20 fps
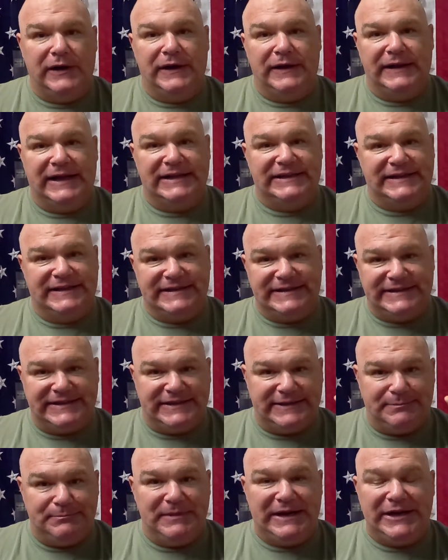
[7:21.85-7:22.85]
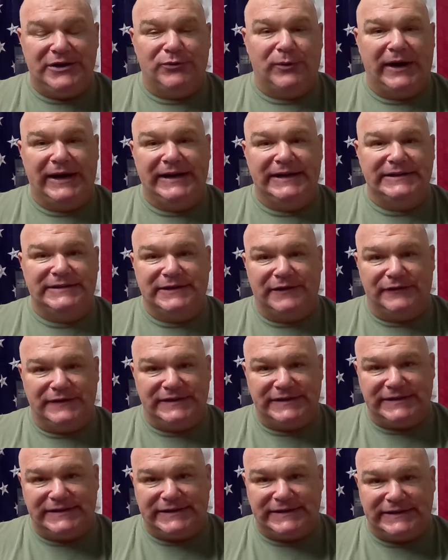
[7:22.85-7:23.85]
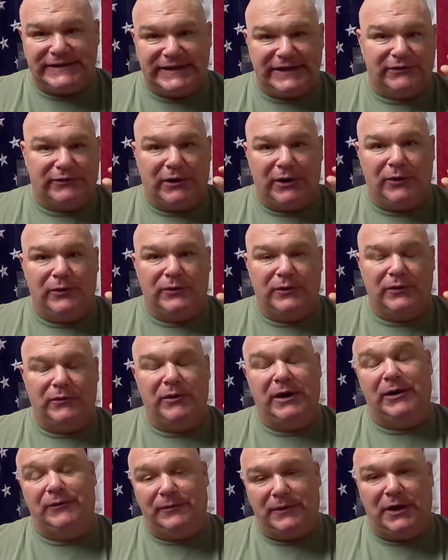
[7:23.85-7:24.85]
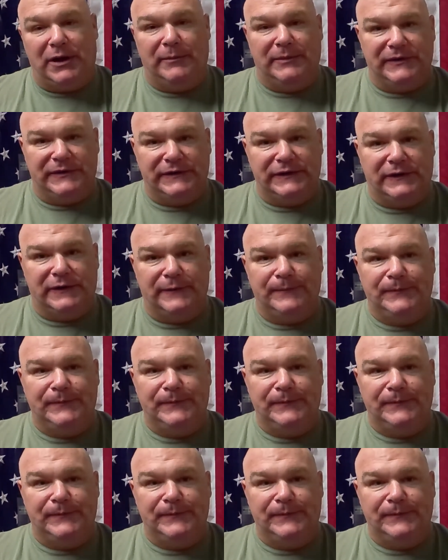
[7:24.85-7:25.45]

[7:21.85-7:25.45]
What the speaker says: That's a mean radius of 0. Well, almost 0.